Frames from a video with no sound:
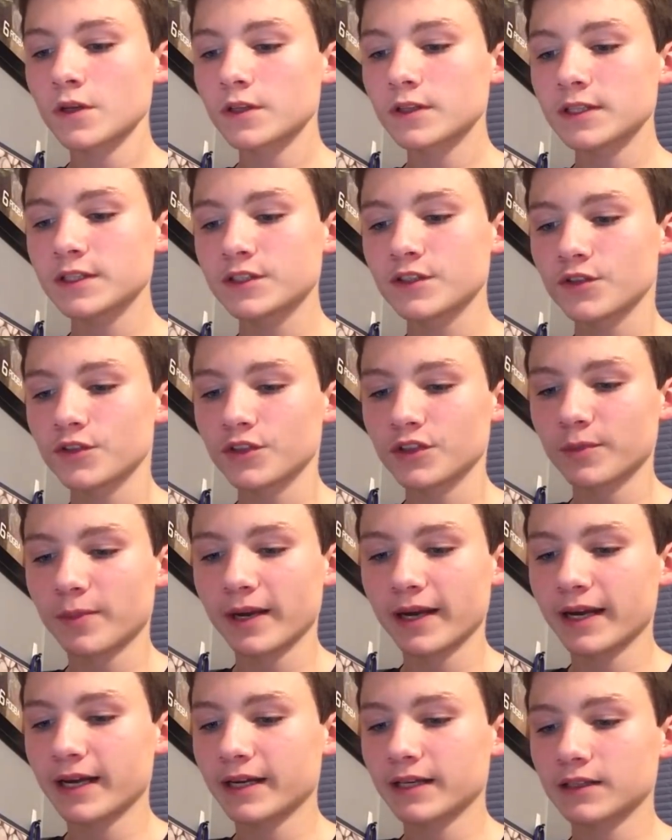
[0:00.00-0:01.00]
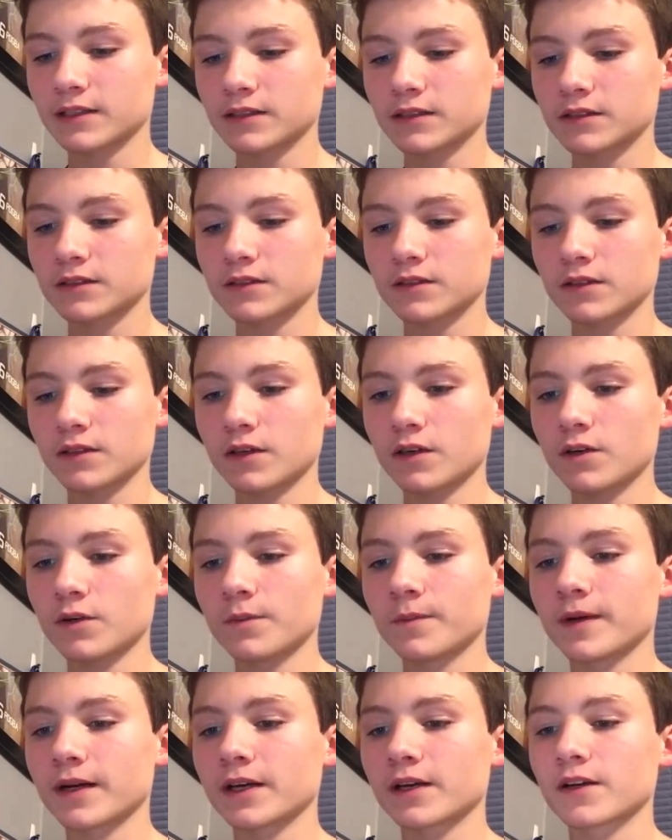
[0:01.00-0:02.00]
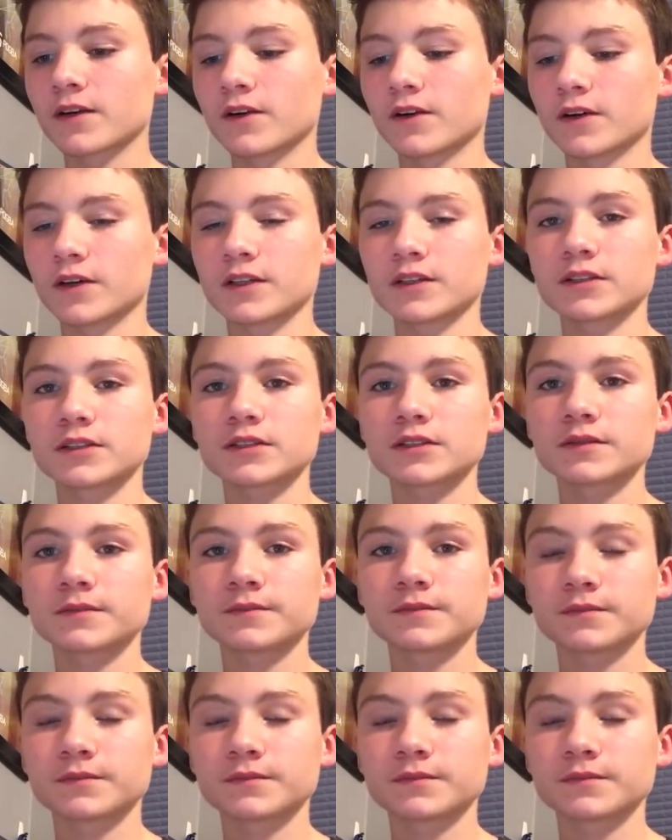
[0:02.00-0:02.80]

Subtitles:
These New Year packs, oh my gosh.